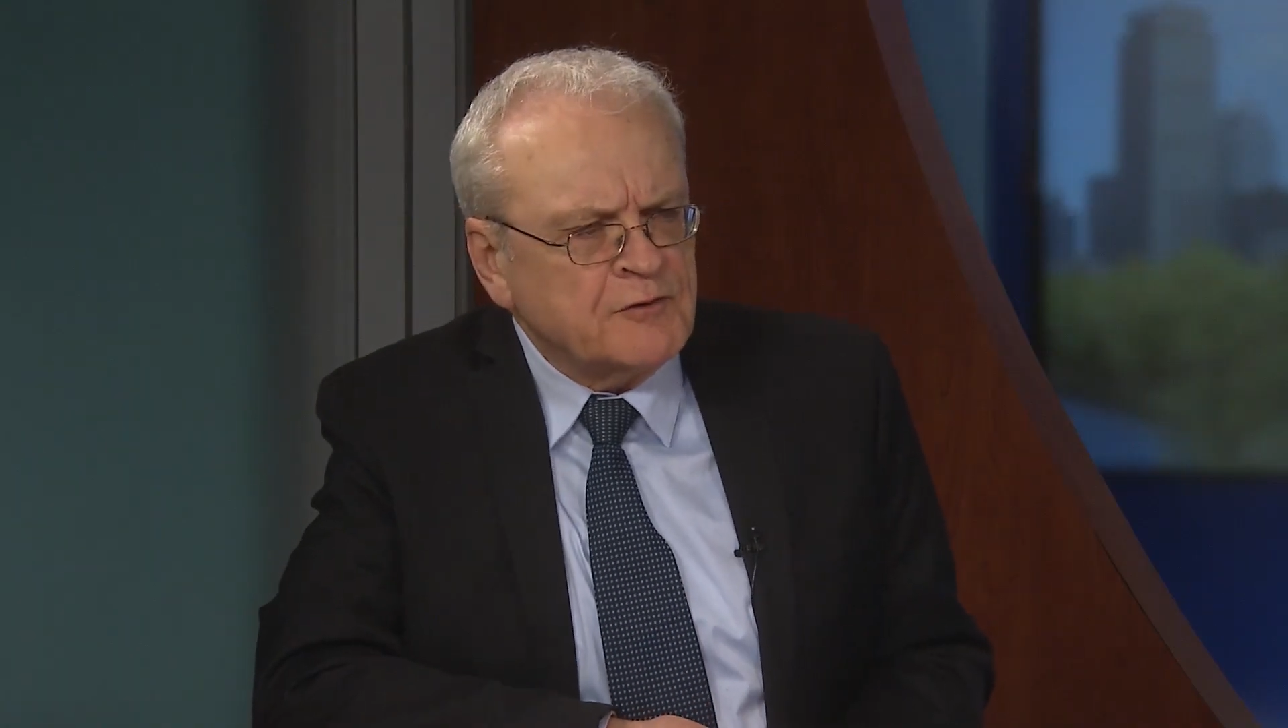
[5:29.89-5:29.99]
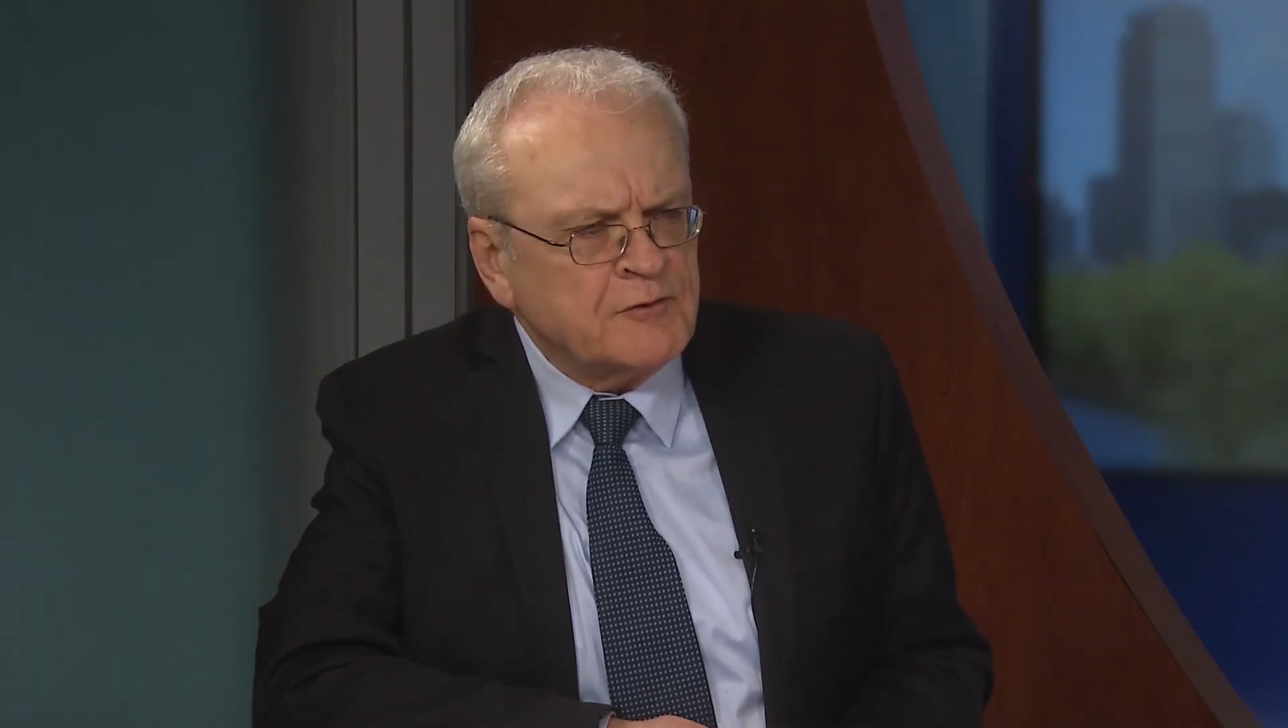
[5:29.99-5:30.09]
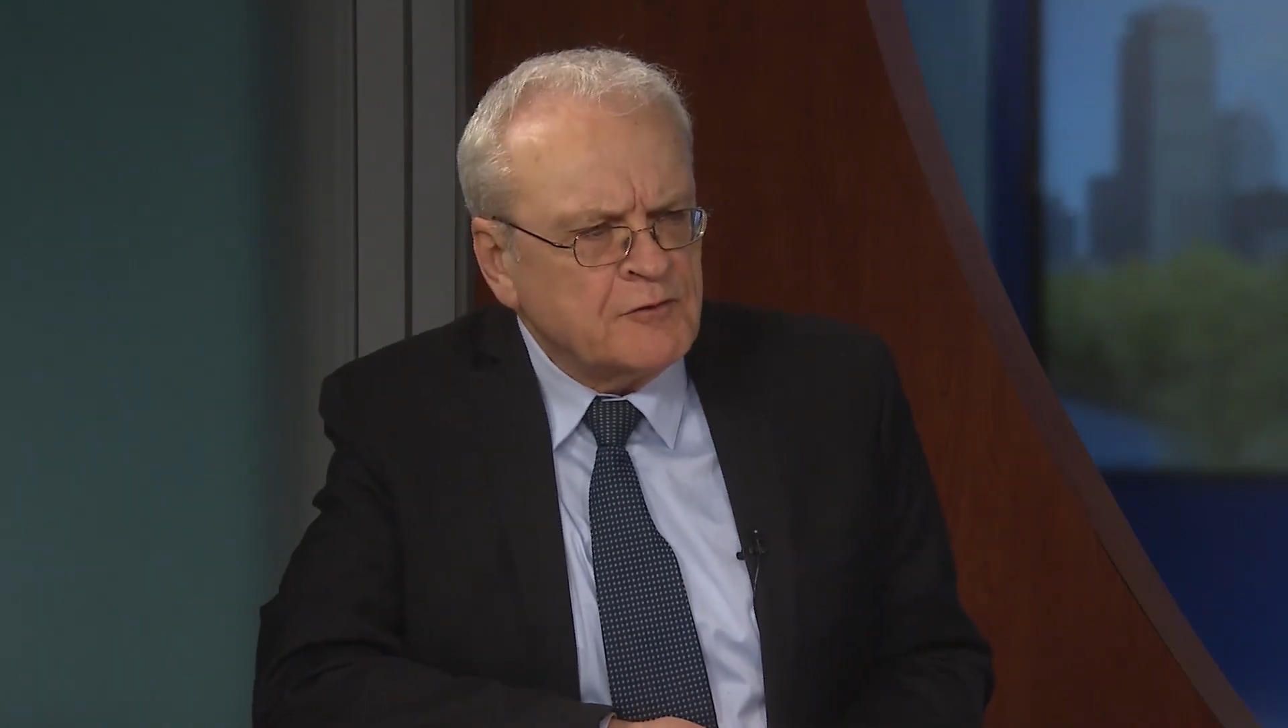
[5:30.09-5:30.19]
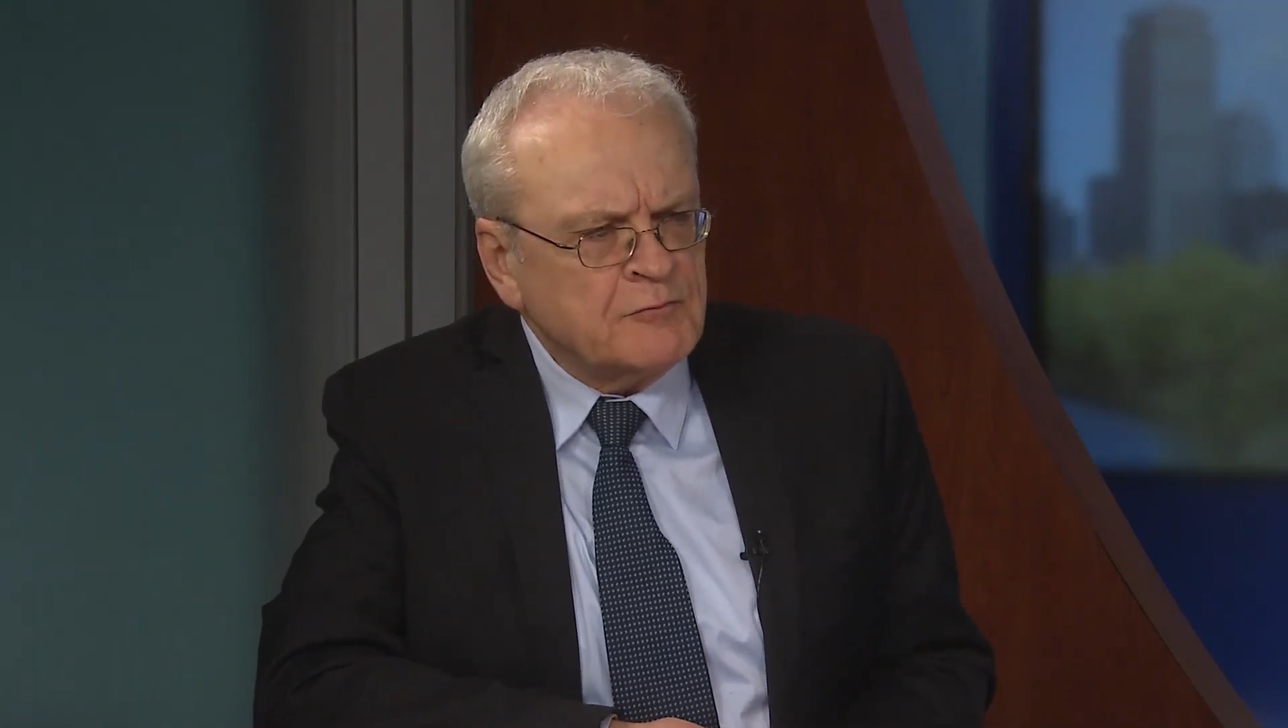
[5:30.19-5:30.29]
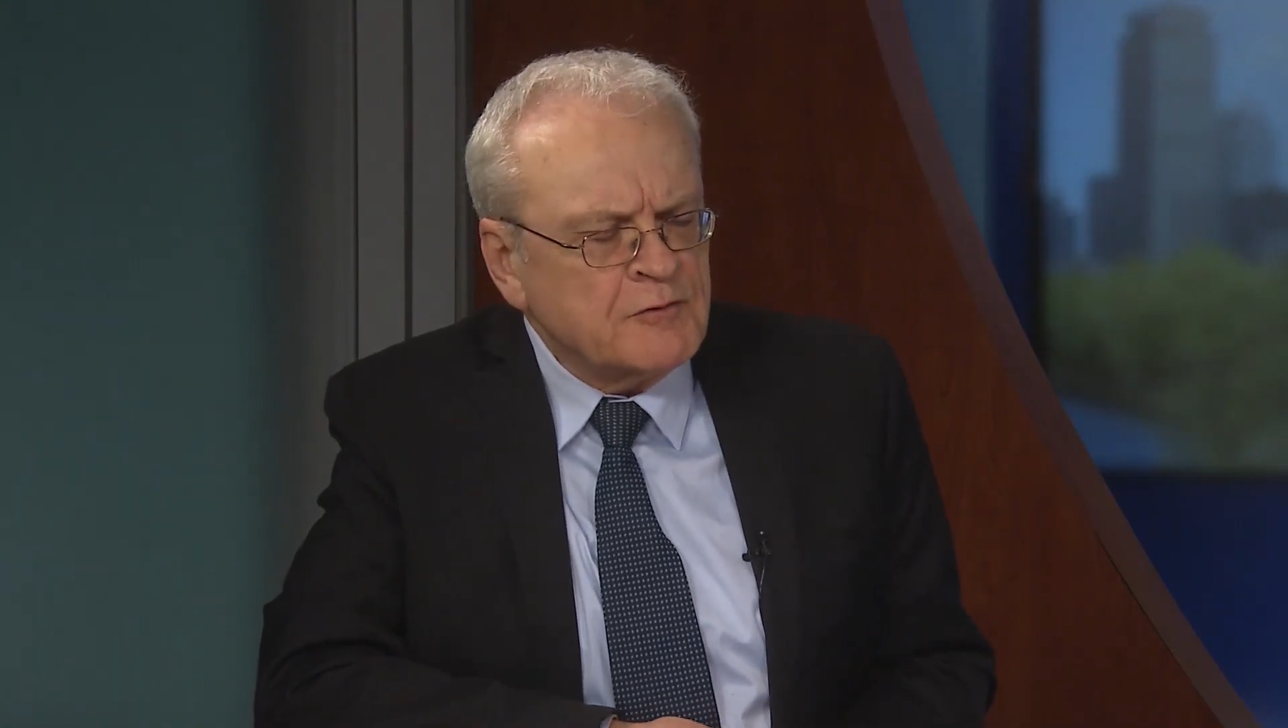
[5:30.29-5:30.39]

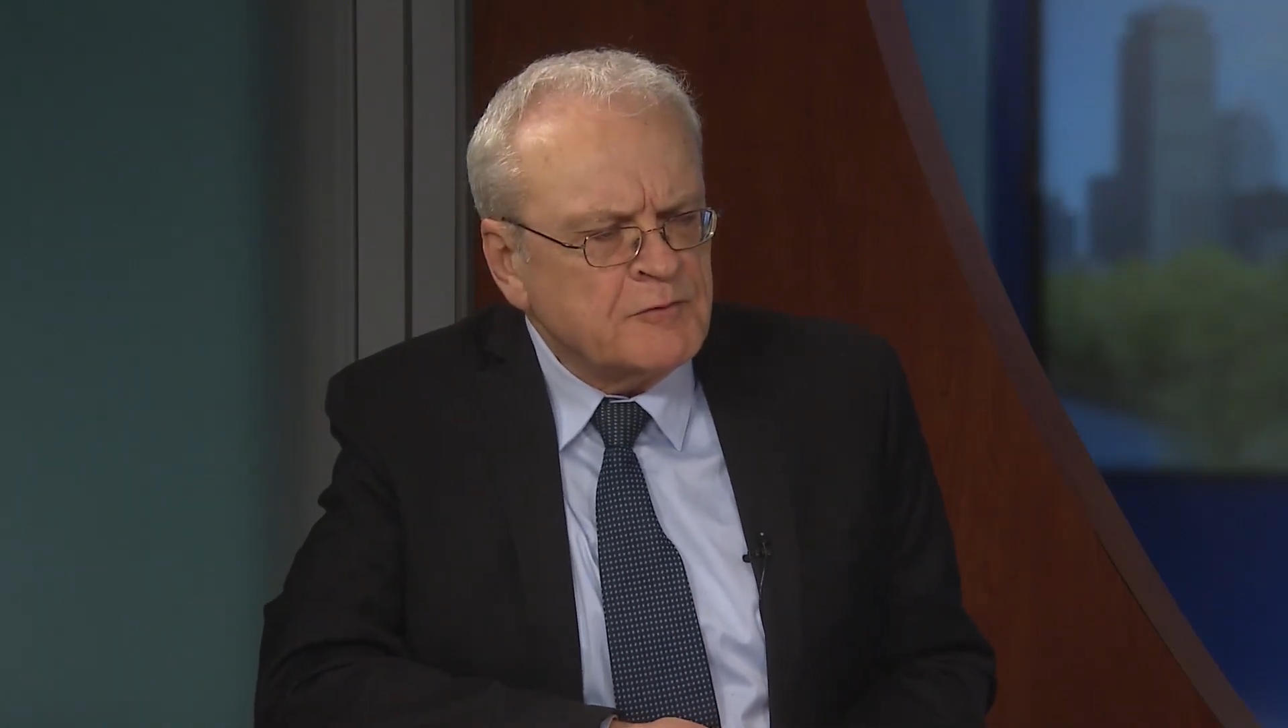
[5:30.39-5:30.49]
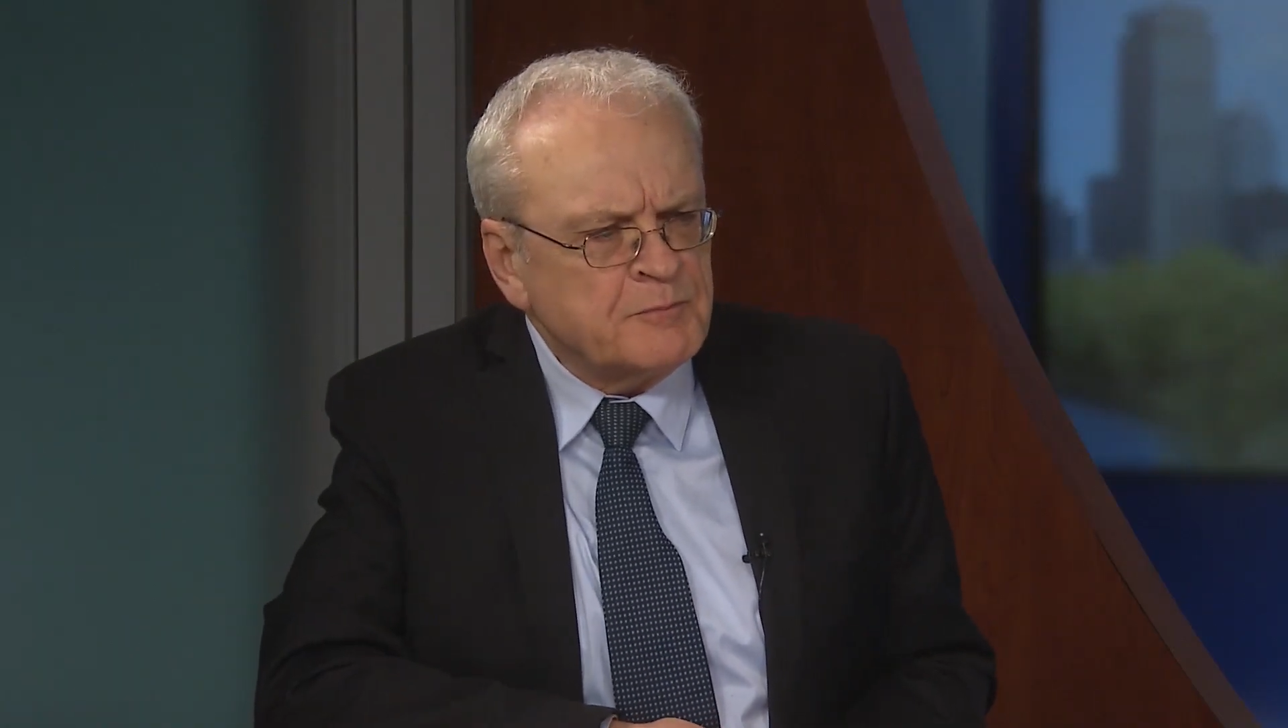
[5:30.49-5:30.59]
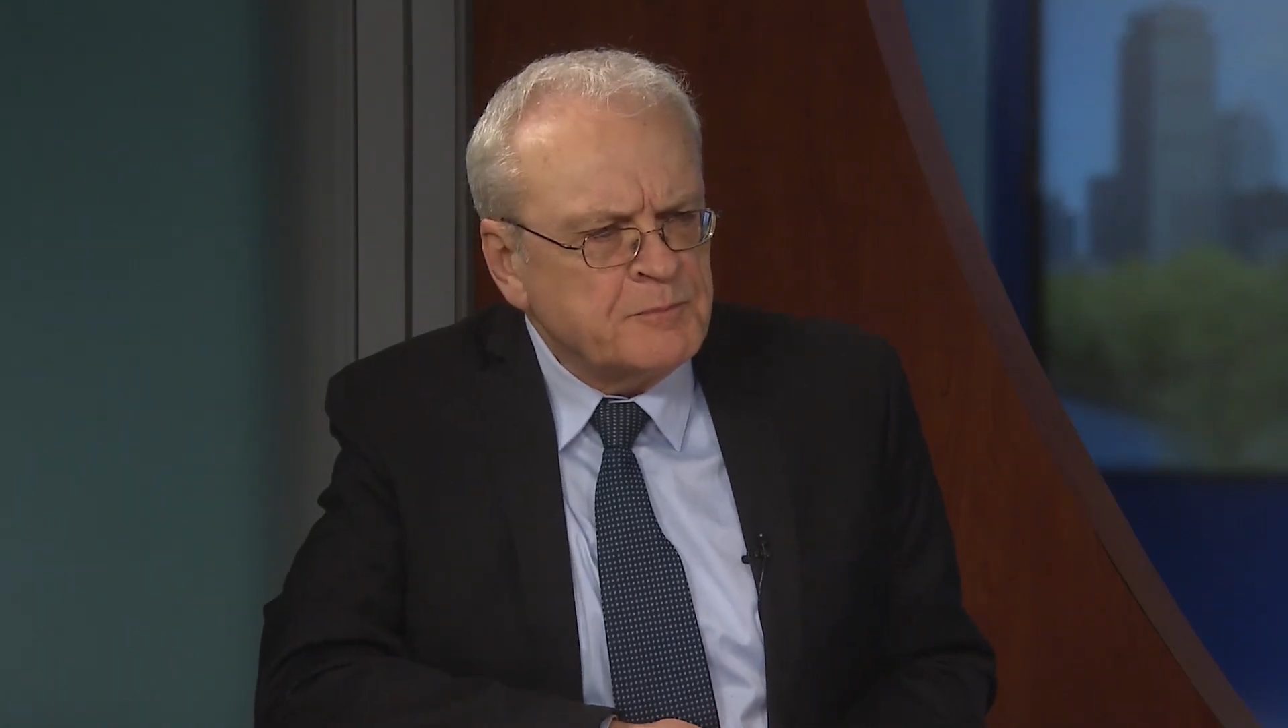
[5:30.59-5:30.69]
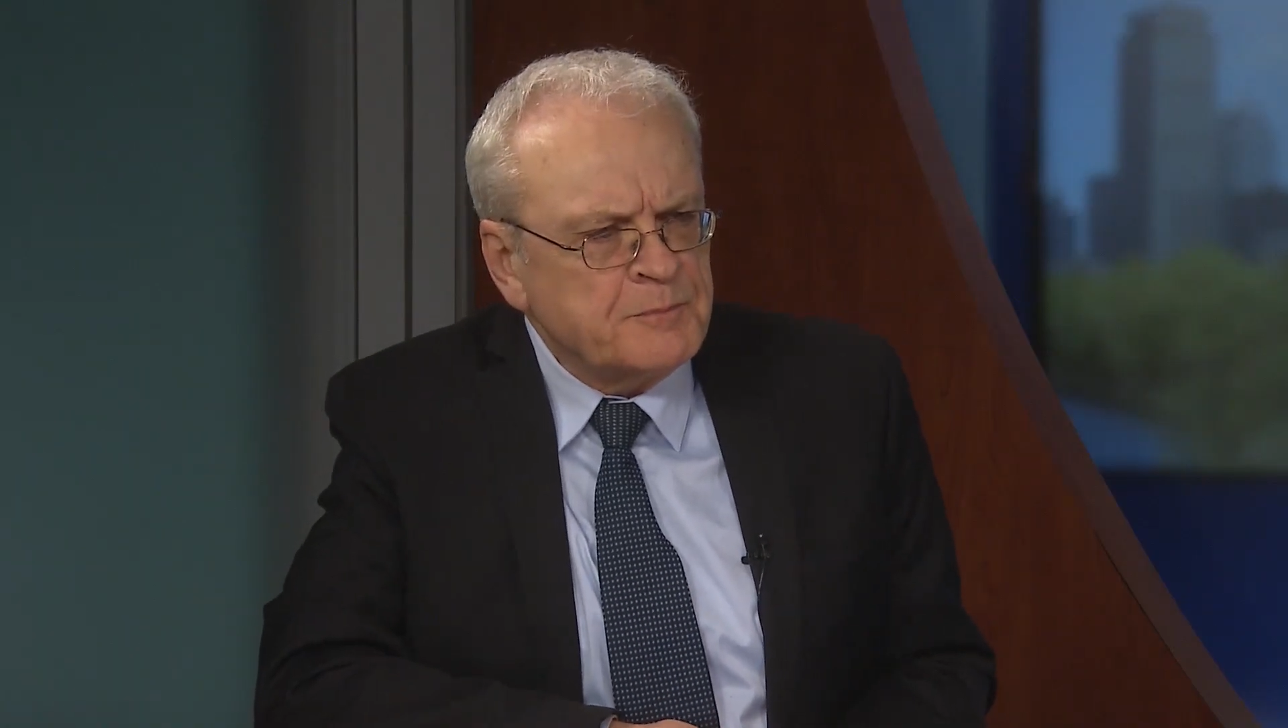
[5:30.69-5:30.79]
concerned with?